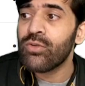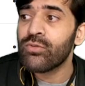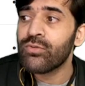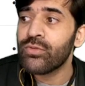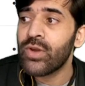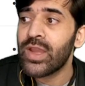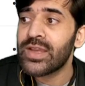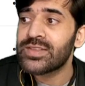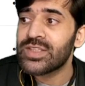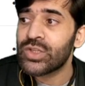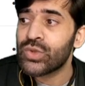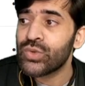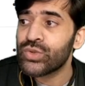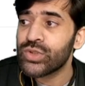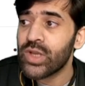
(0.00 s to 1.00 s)
of
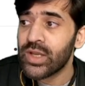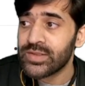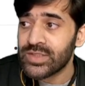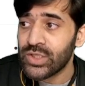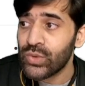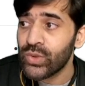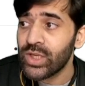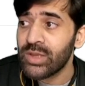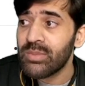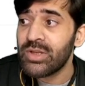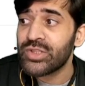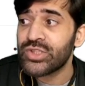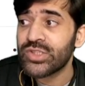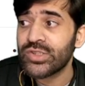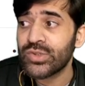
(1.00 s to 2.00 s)
executing
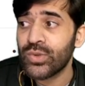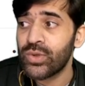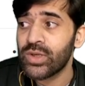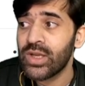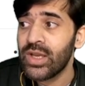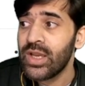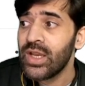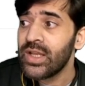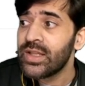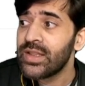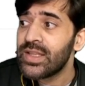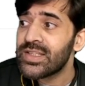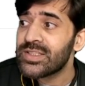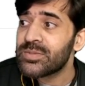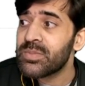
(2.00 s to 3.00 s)
malicious code.
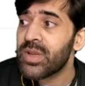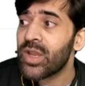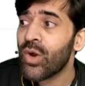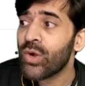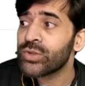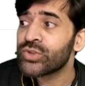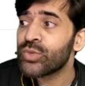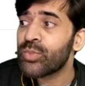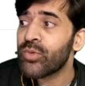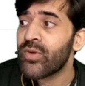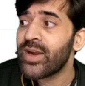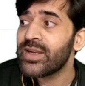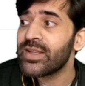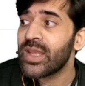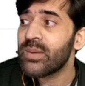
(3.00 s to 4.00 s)
This may also
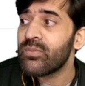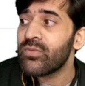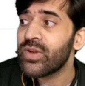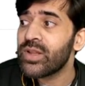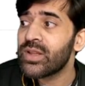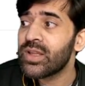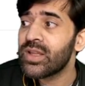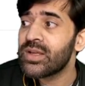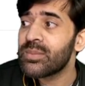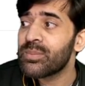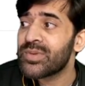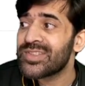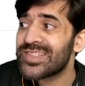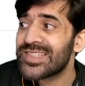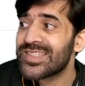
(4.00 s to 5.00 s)
provide them with
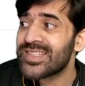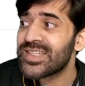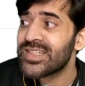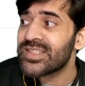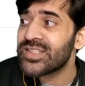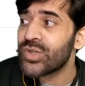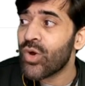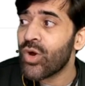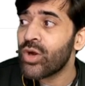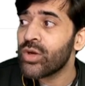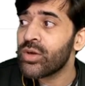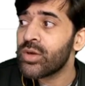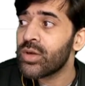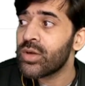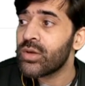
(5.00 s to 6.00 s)
persistence
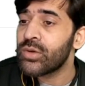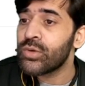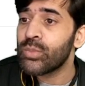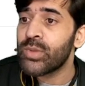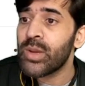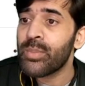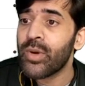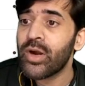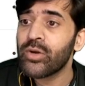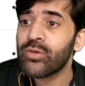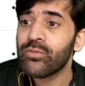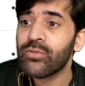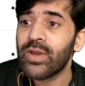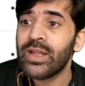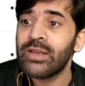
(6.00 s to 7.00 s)
or to be a part
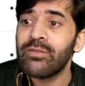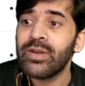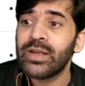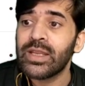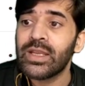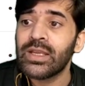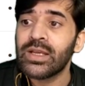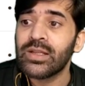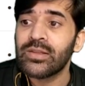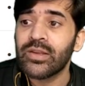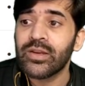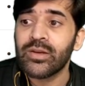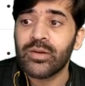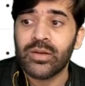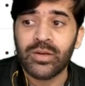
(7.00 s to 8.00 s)
of elevating
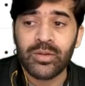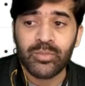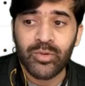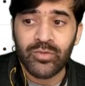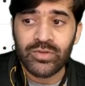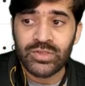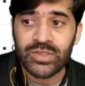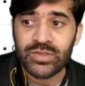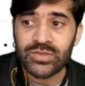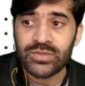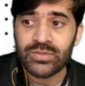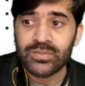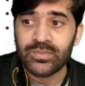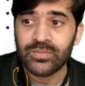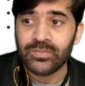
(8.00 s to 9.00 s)
their privileges.